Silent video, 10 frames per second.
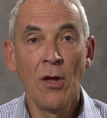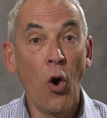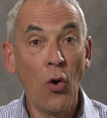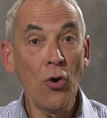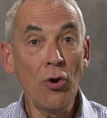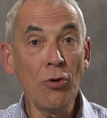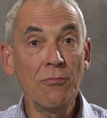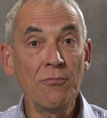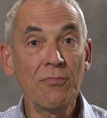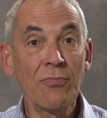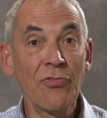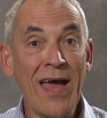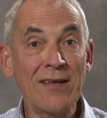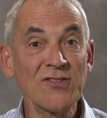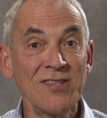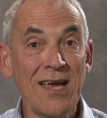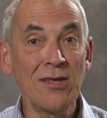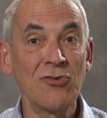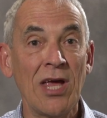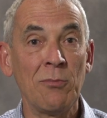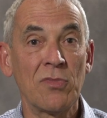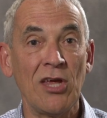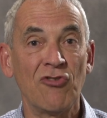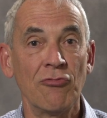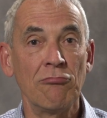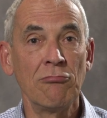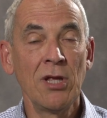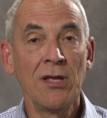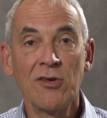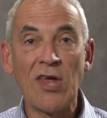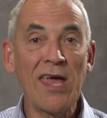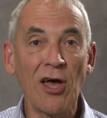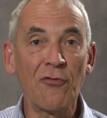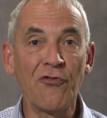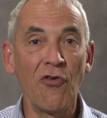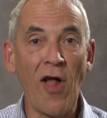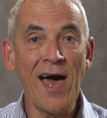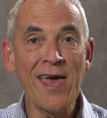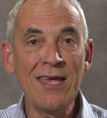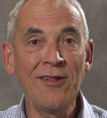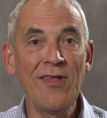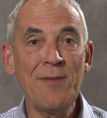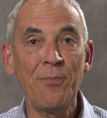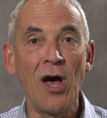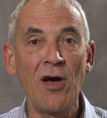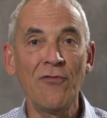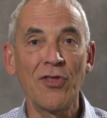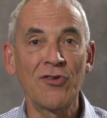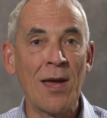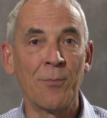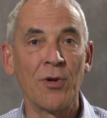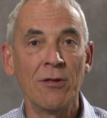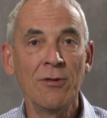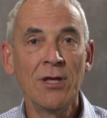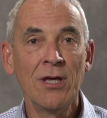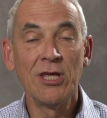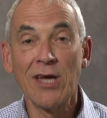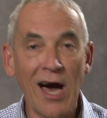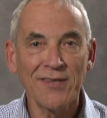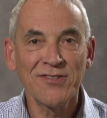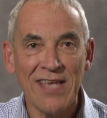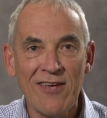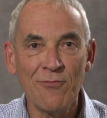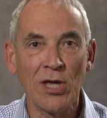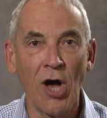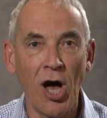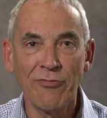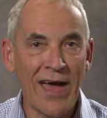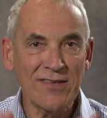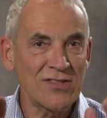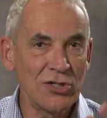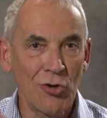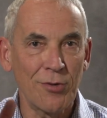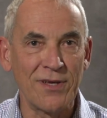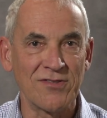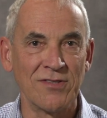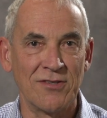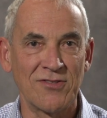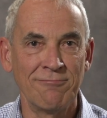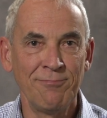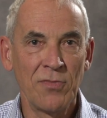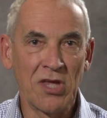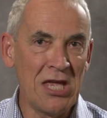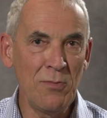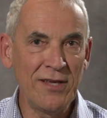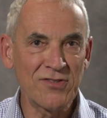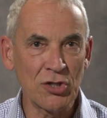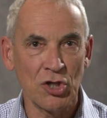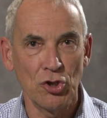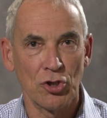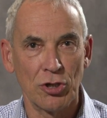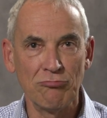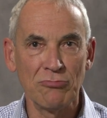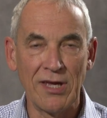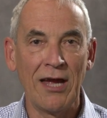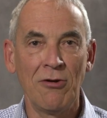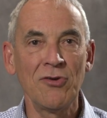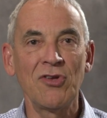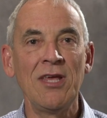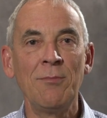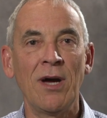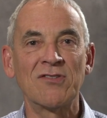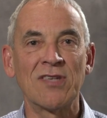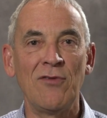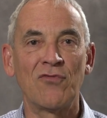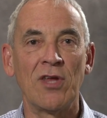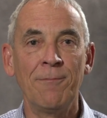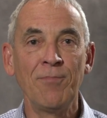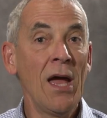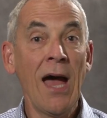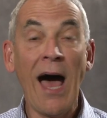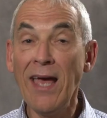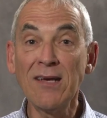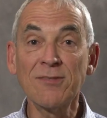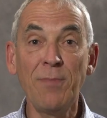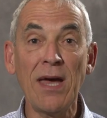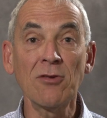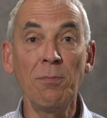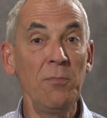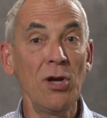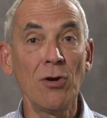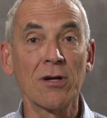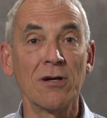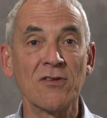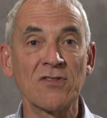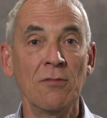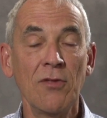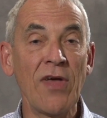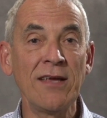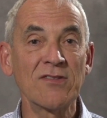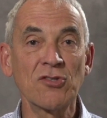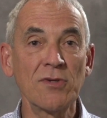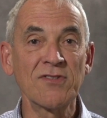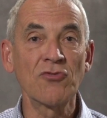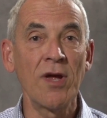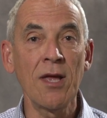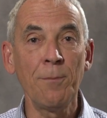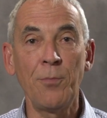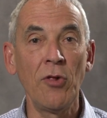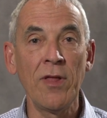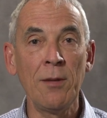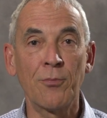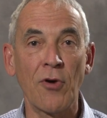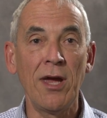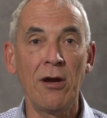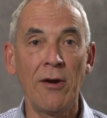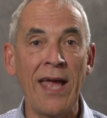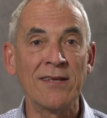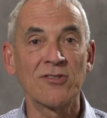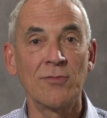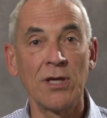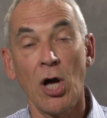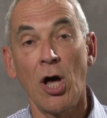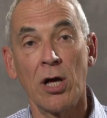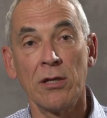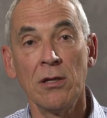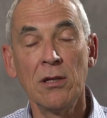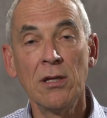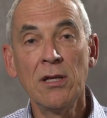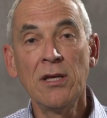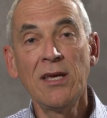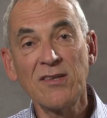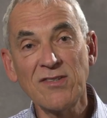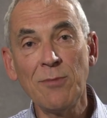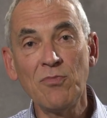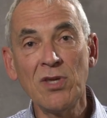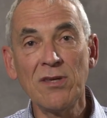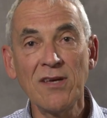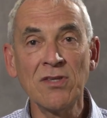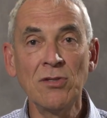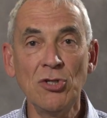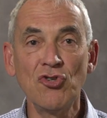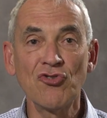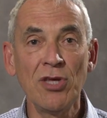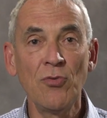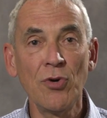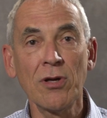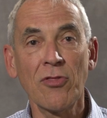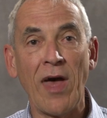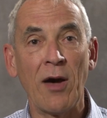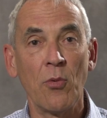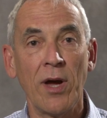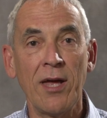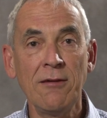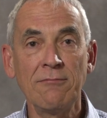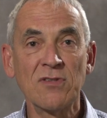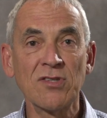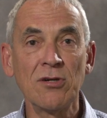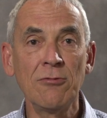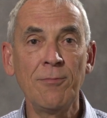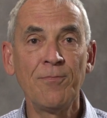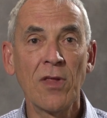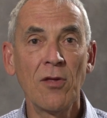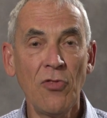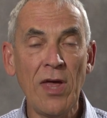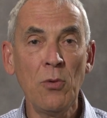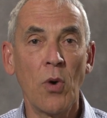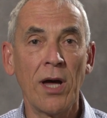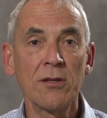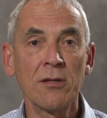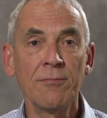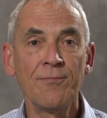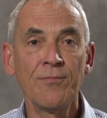Or that second temptation, take a flying leap off the temple. You gotta save me, God, that's your business. Keep me secure, guarantee my safety. I expect miracles thanks to a string-pulling prayer-answering God, except it doesn't usually work that way, so then what?